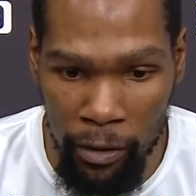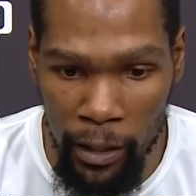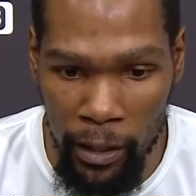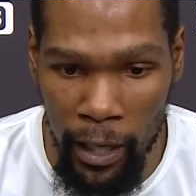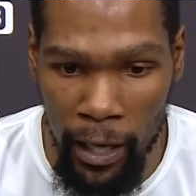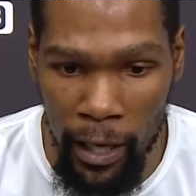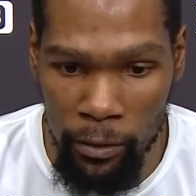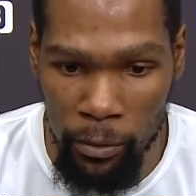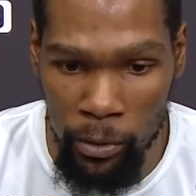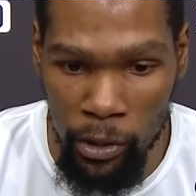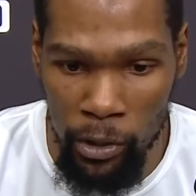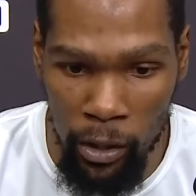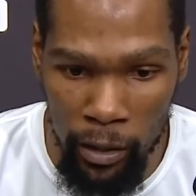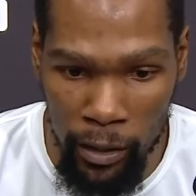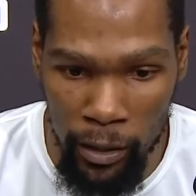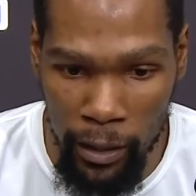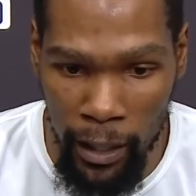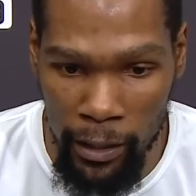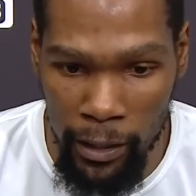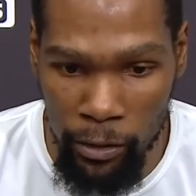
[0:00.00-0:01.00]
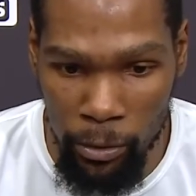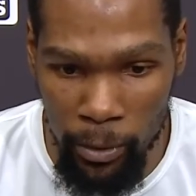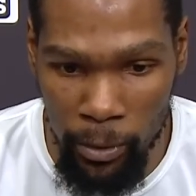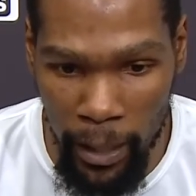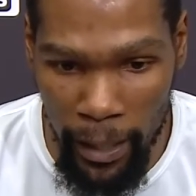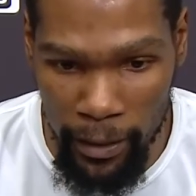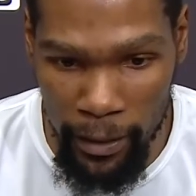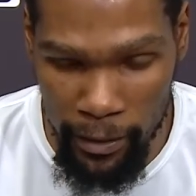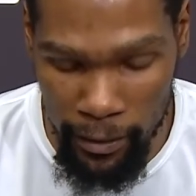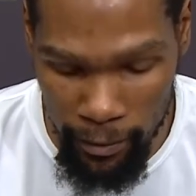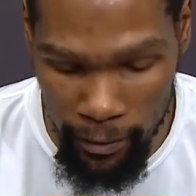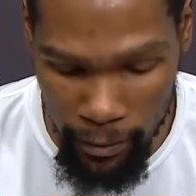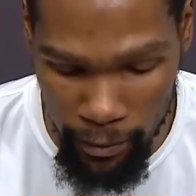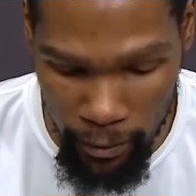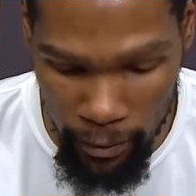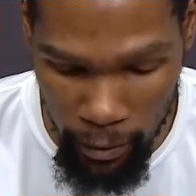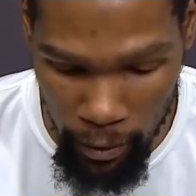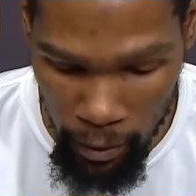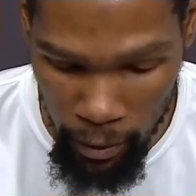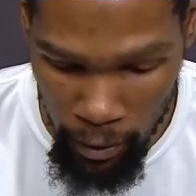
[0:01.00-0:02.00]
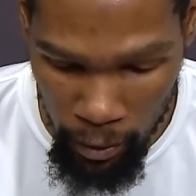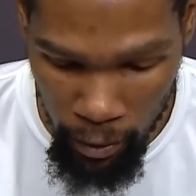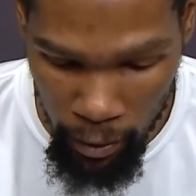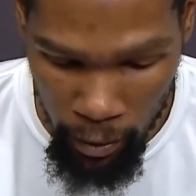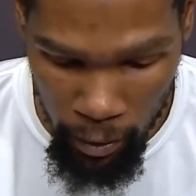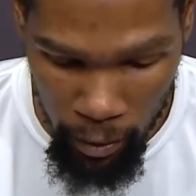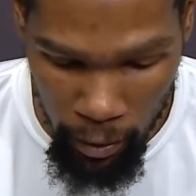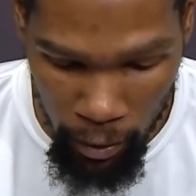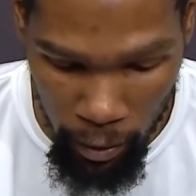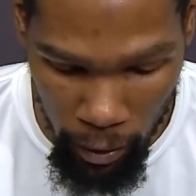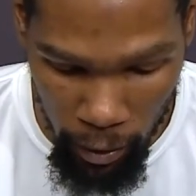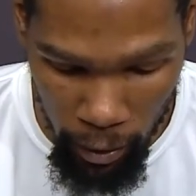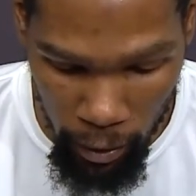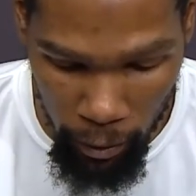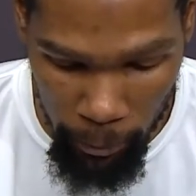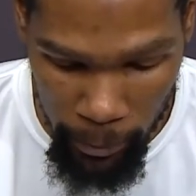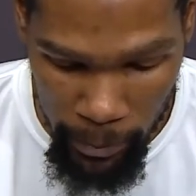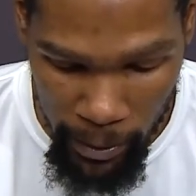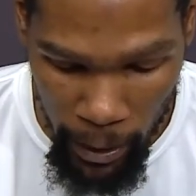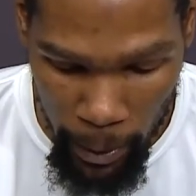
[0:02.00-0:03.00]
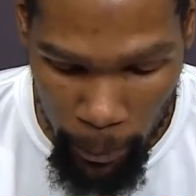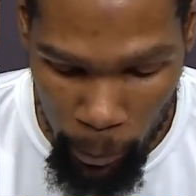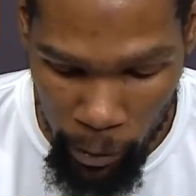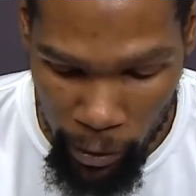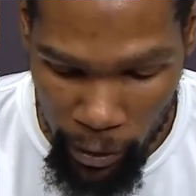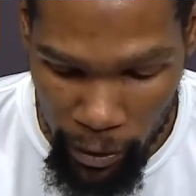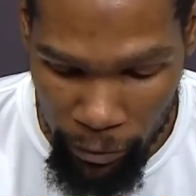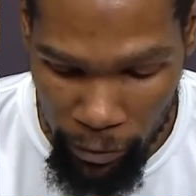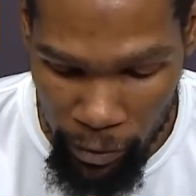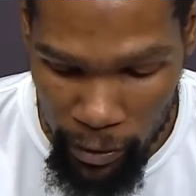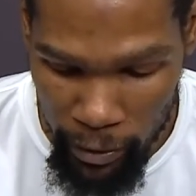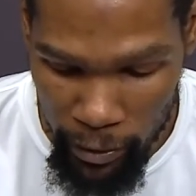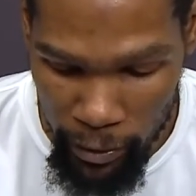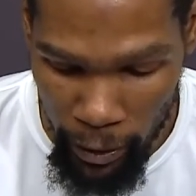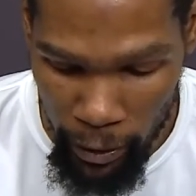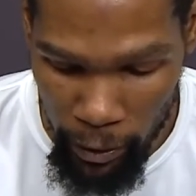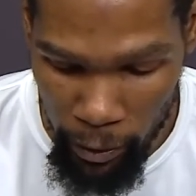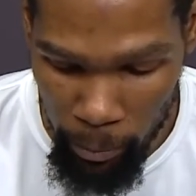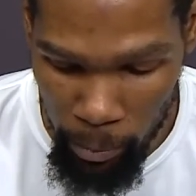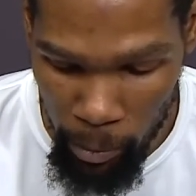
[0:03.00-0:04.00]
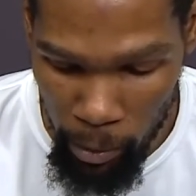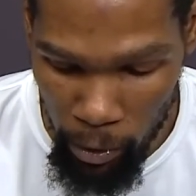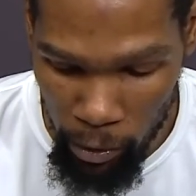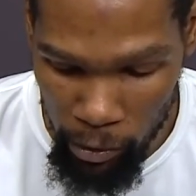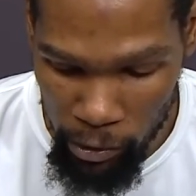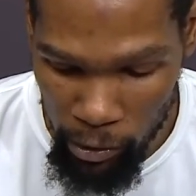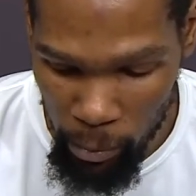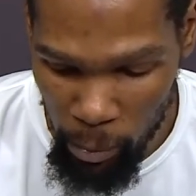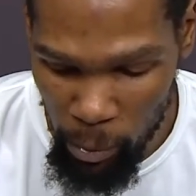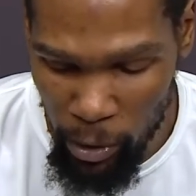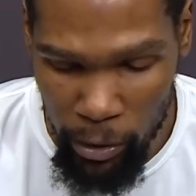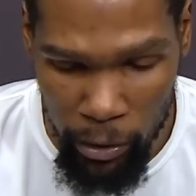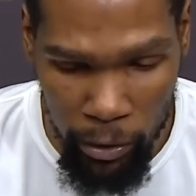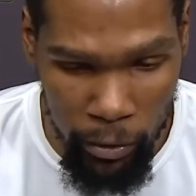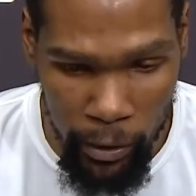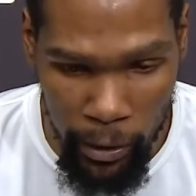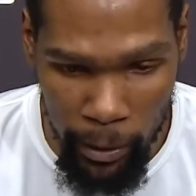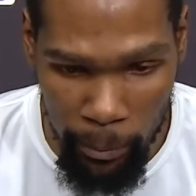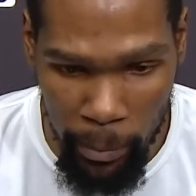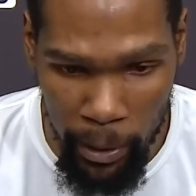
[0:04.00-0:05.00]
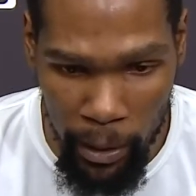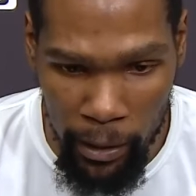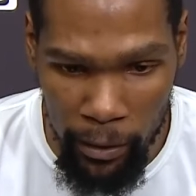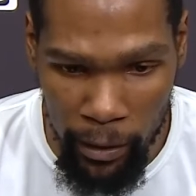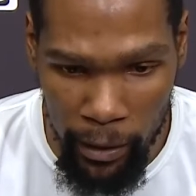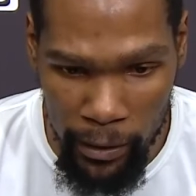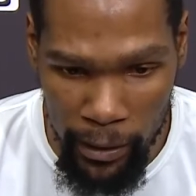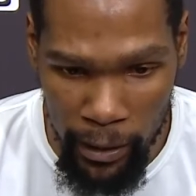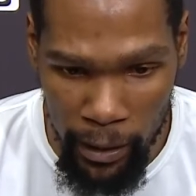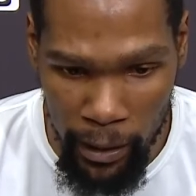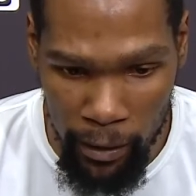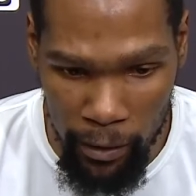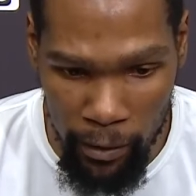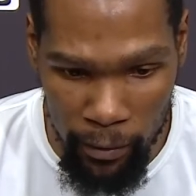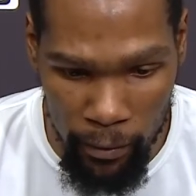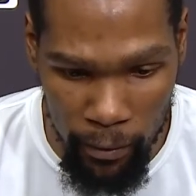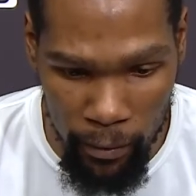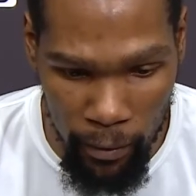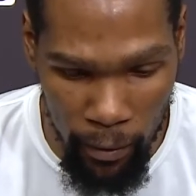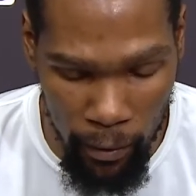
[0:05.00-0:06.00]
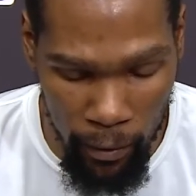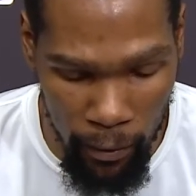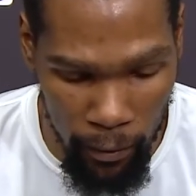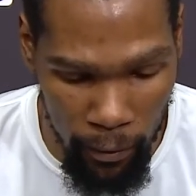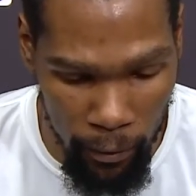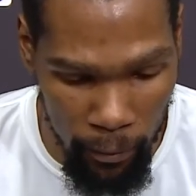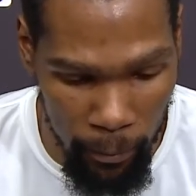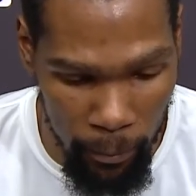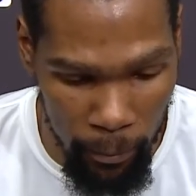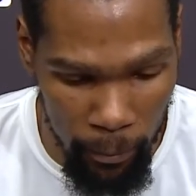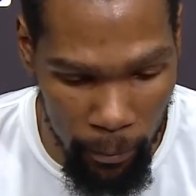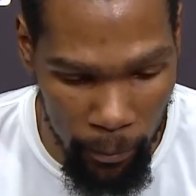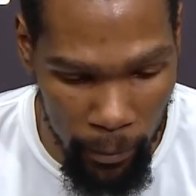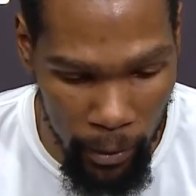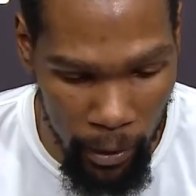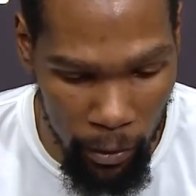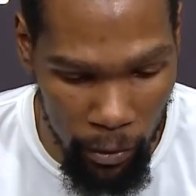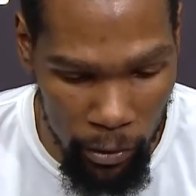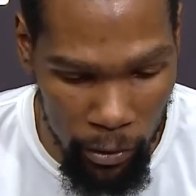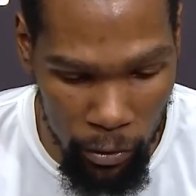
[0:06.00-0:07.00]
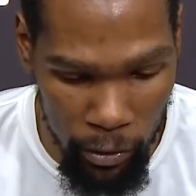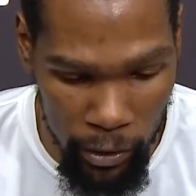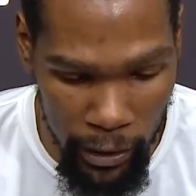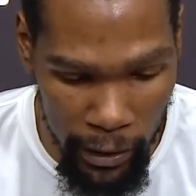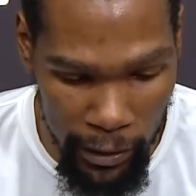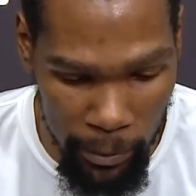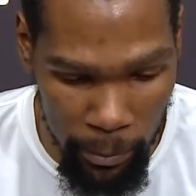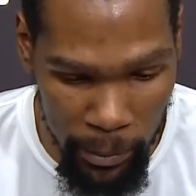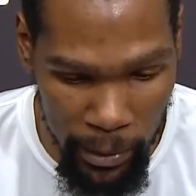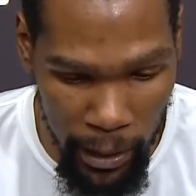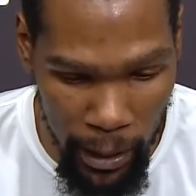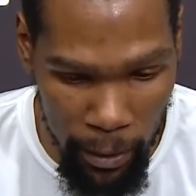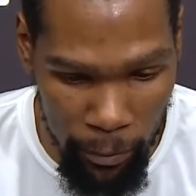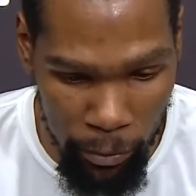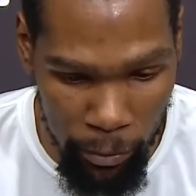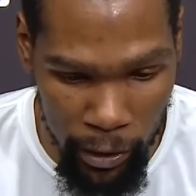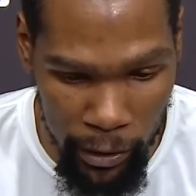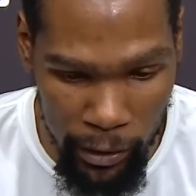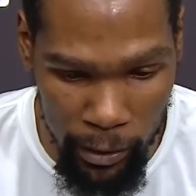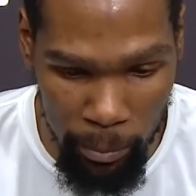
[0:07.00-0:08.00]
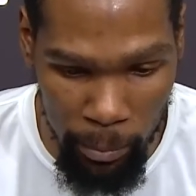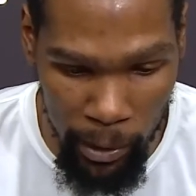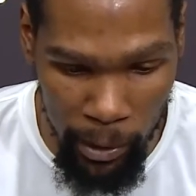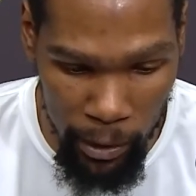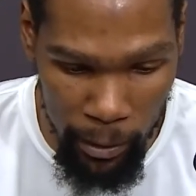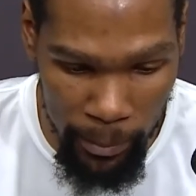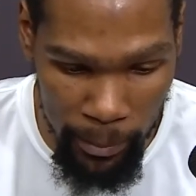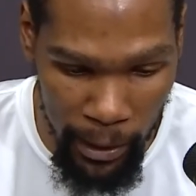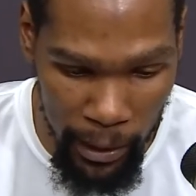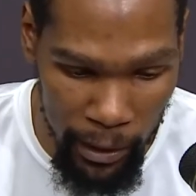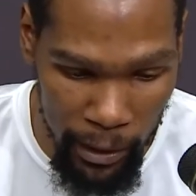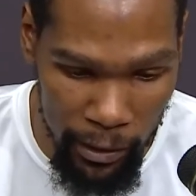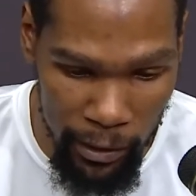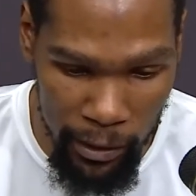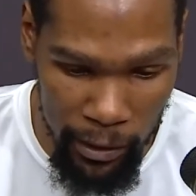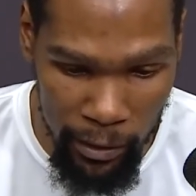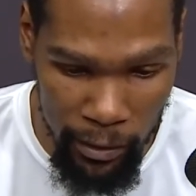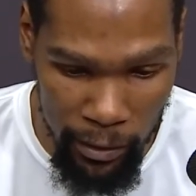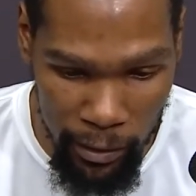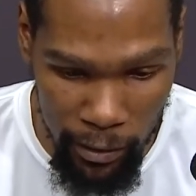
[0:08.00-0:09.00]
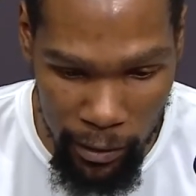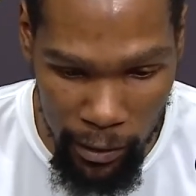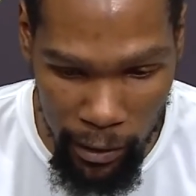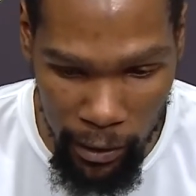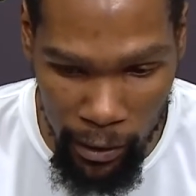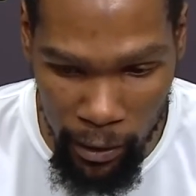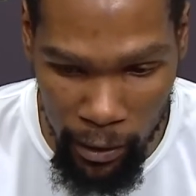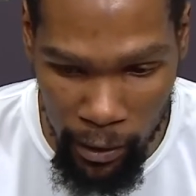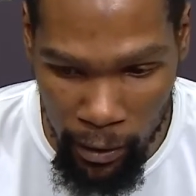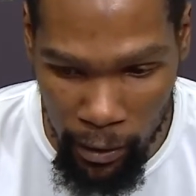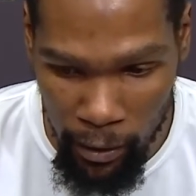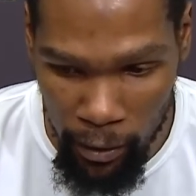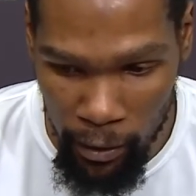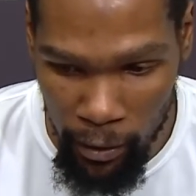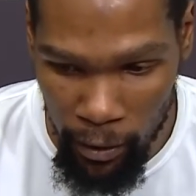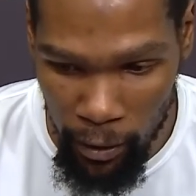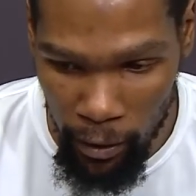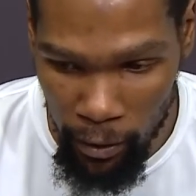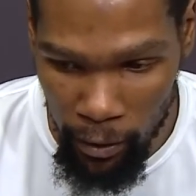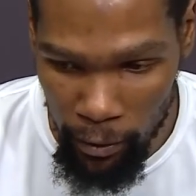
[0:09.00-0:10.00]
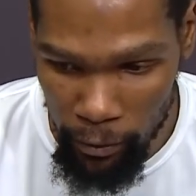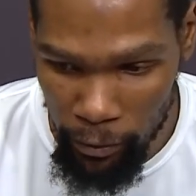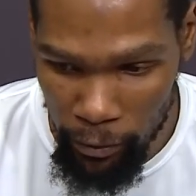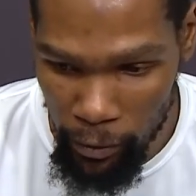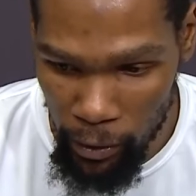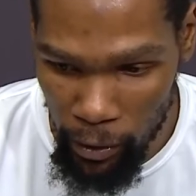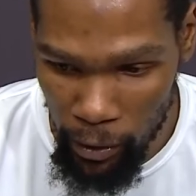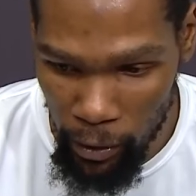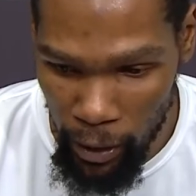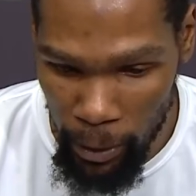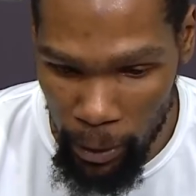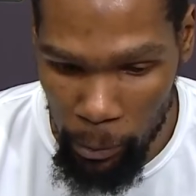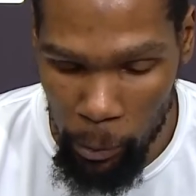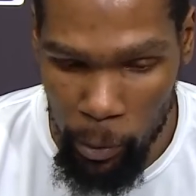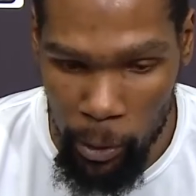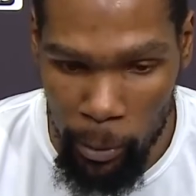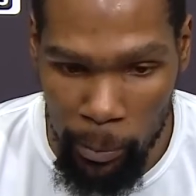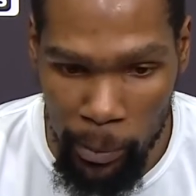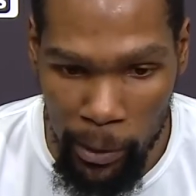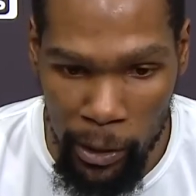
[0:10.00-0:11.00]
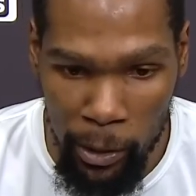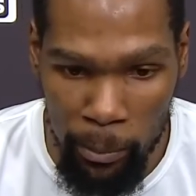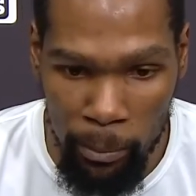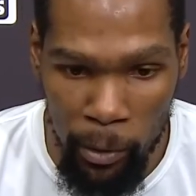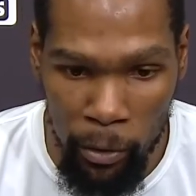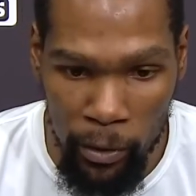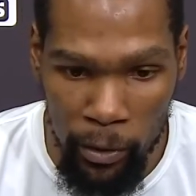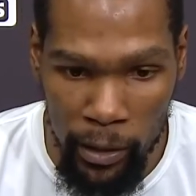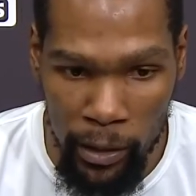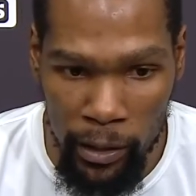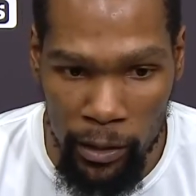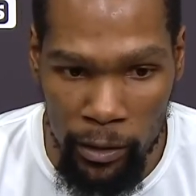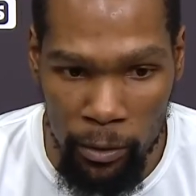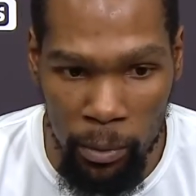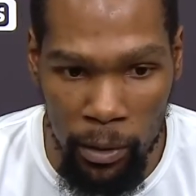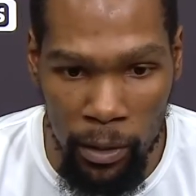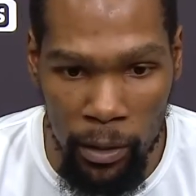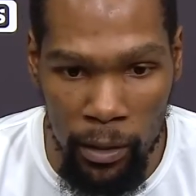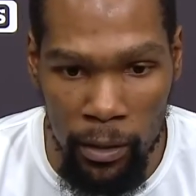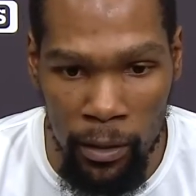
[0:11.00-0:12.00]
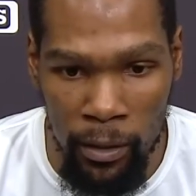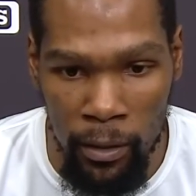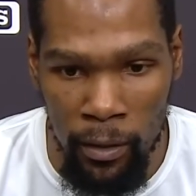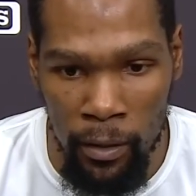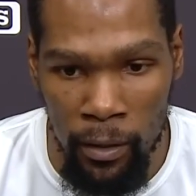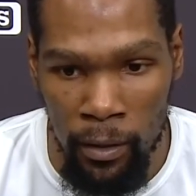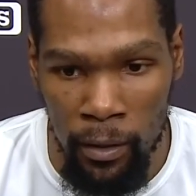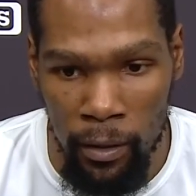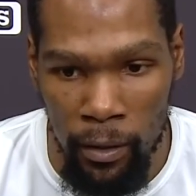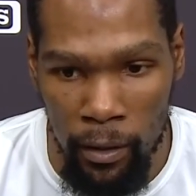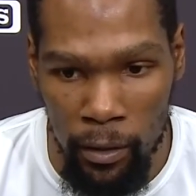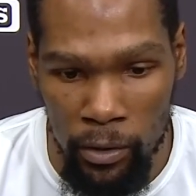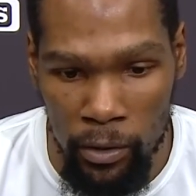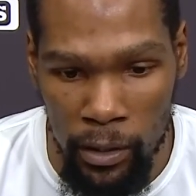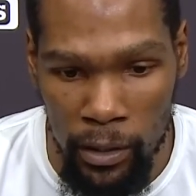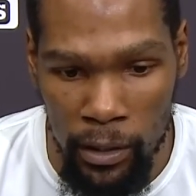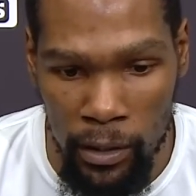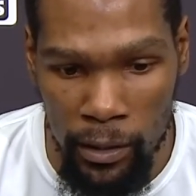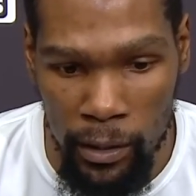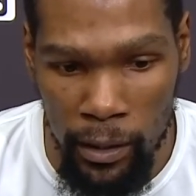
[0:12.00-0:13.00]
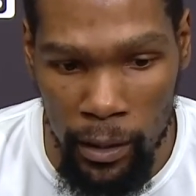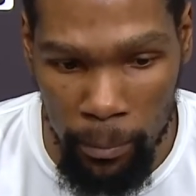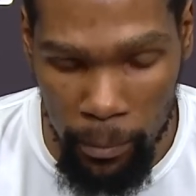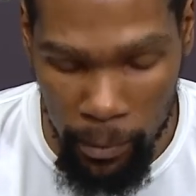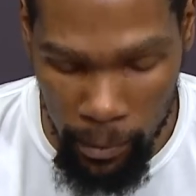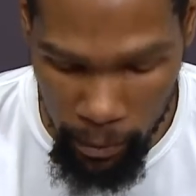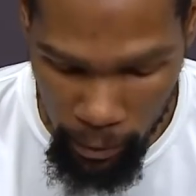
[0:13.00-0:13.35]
and guys were talking guys through actions, and same on the defensive side of the ball. So we're only going to get better at that. And, you know, it's going to take some time for us to build up that consistency of, you know, how we want to play on both ends. But, you know, it was a good step.